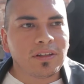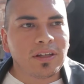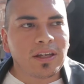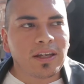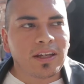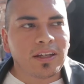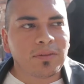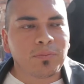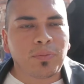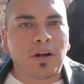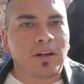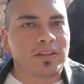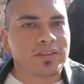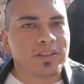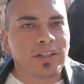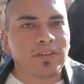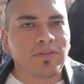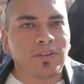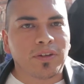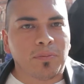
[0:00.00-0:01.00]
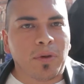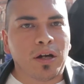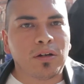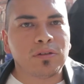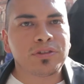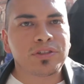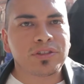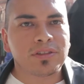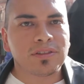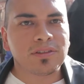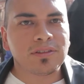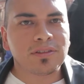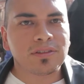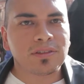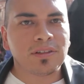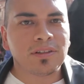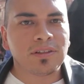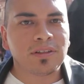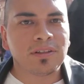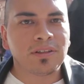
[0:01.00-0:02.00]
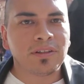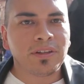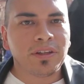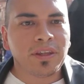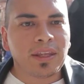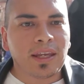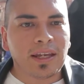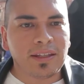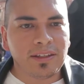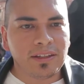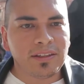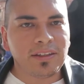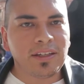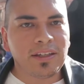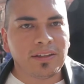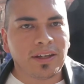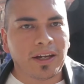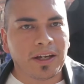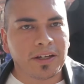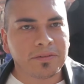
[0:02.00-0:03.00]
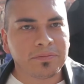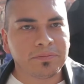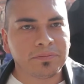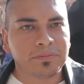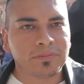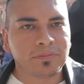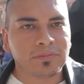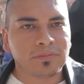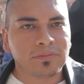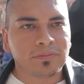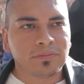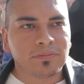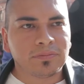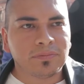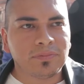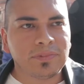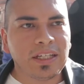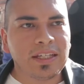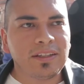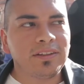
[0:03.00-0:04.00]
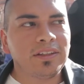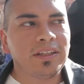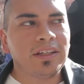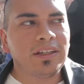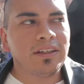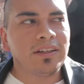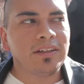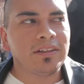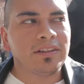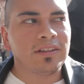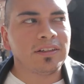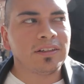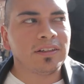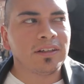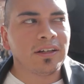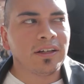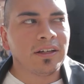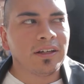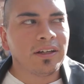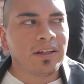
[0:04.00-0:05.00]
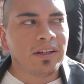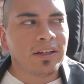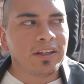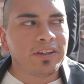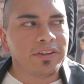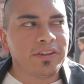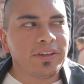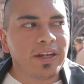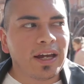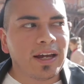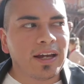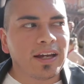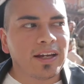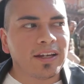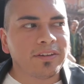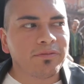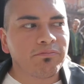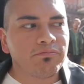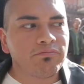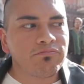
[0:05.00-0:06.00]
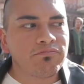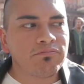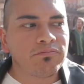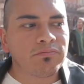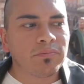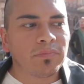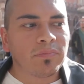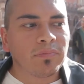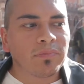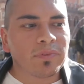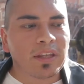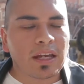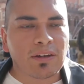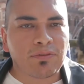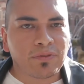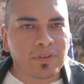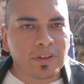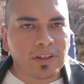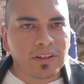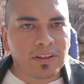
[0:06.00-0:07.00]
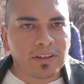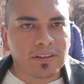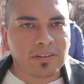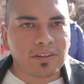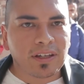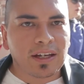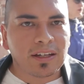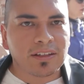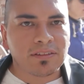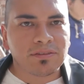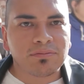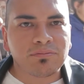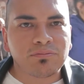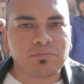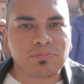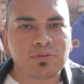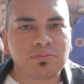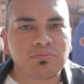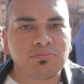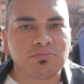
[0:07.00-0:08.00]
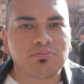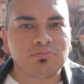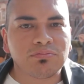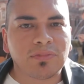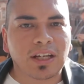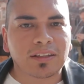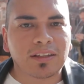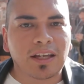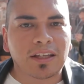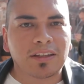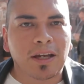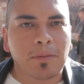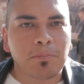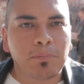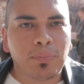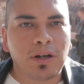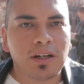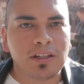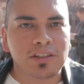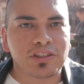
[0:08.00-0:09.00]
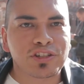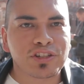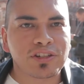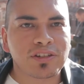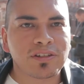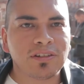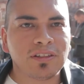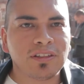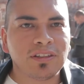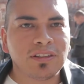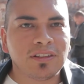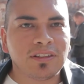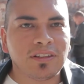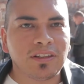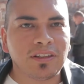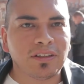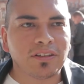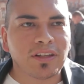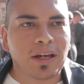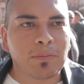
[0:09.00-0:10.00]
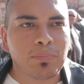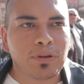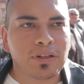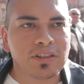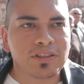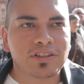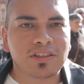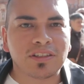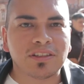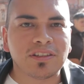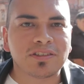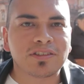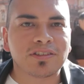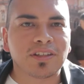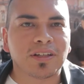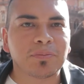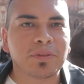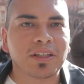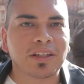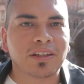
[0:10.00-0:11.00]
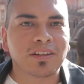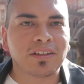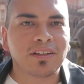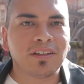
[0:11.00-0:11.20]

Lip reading: and positive emotions, and they need that. They need that feeling that like that punch, that punch to the stomach